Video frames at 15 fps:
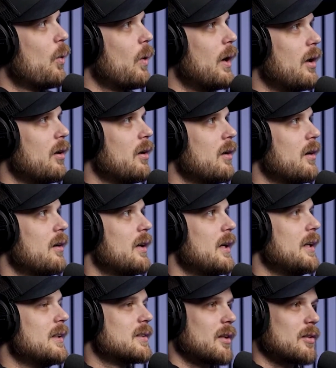Well,
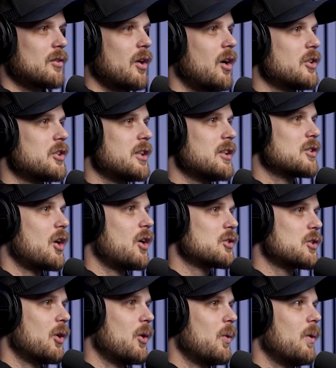technology is
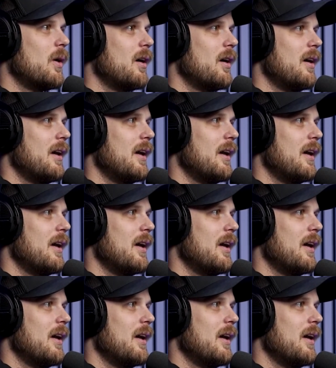also